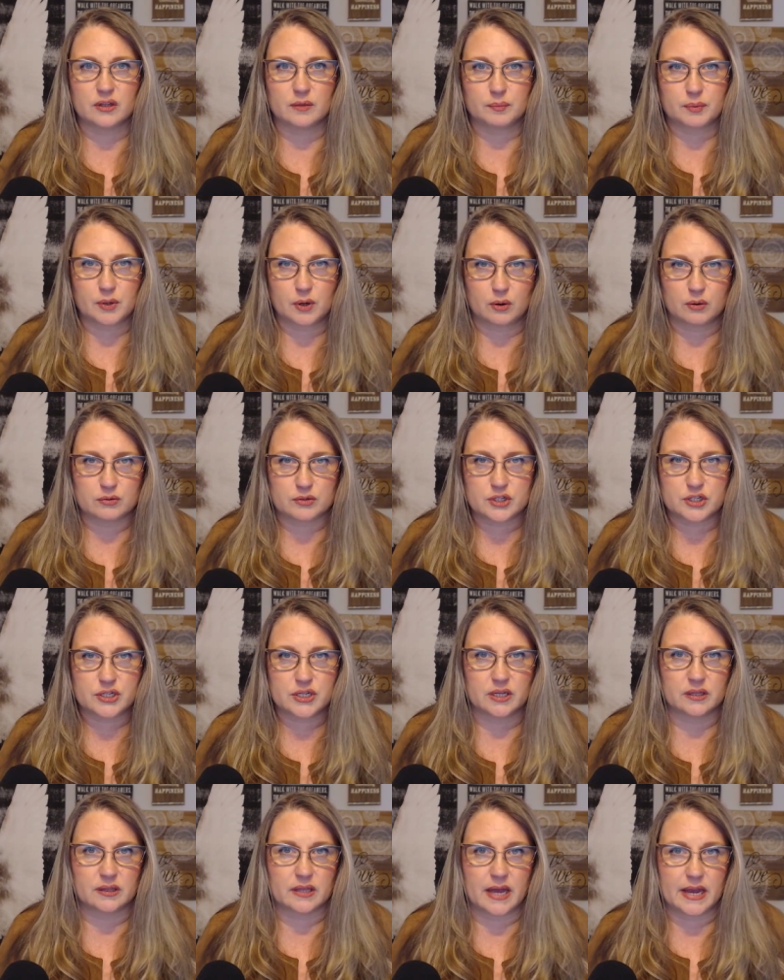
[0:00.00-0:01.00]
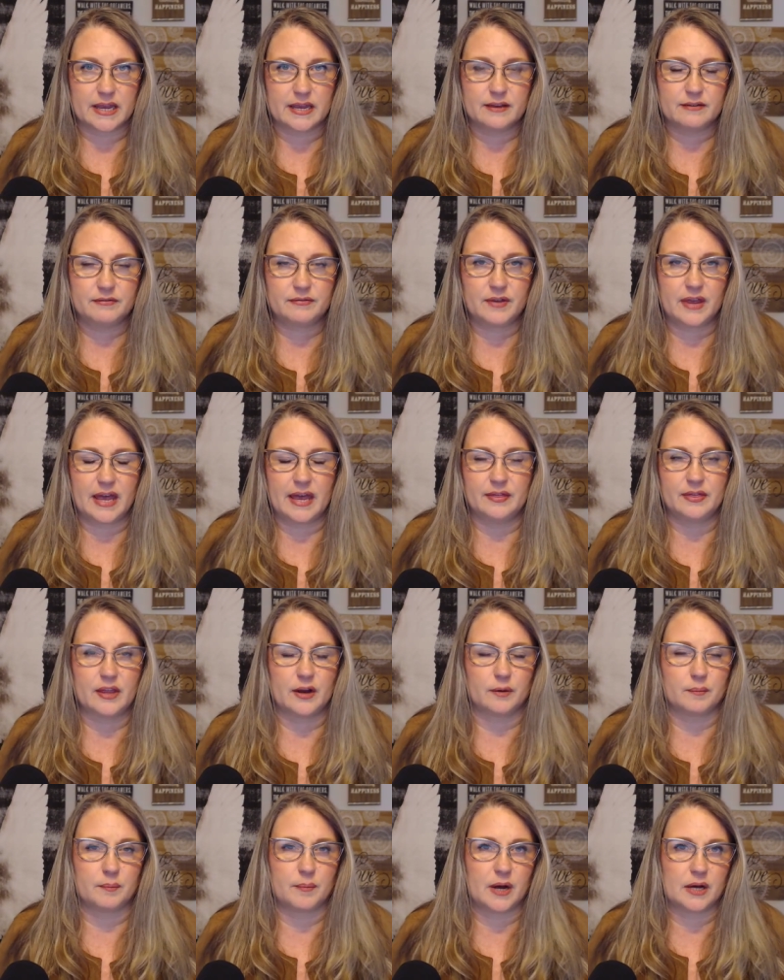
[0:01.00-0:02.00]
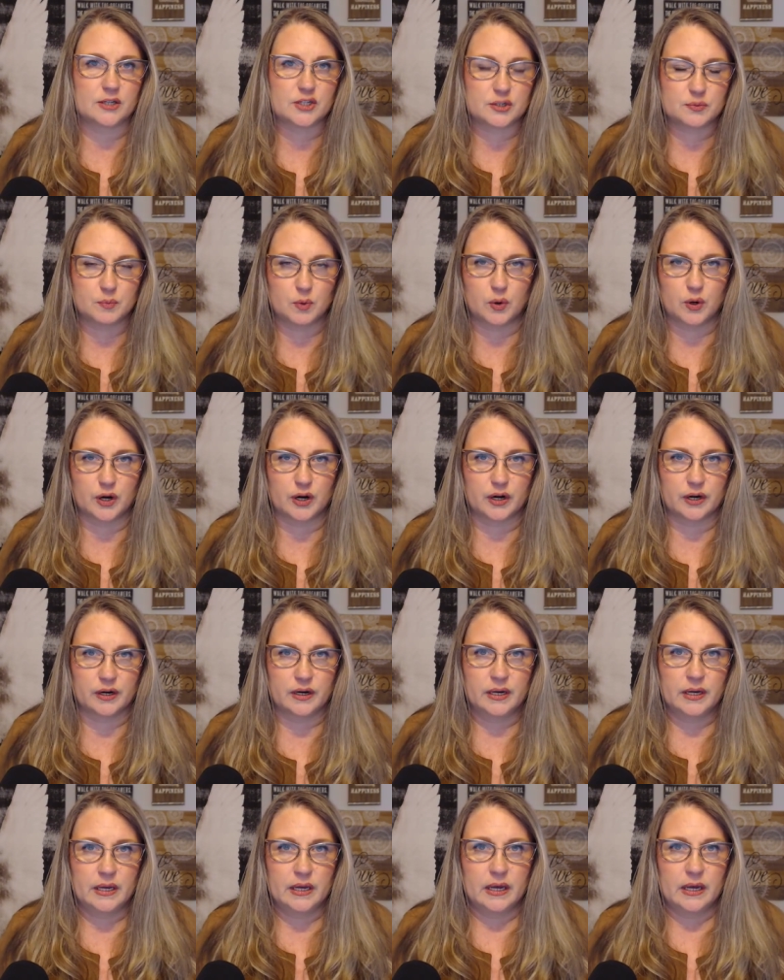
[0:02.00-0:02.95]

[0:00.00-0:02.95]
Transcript: approach to life, and they're much more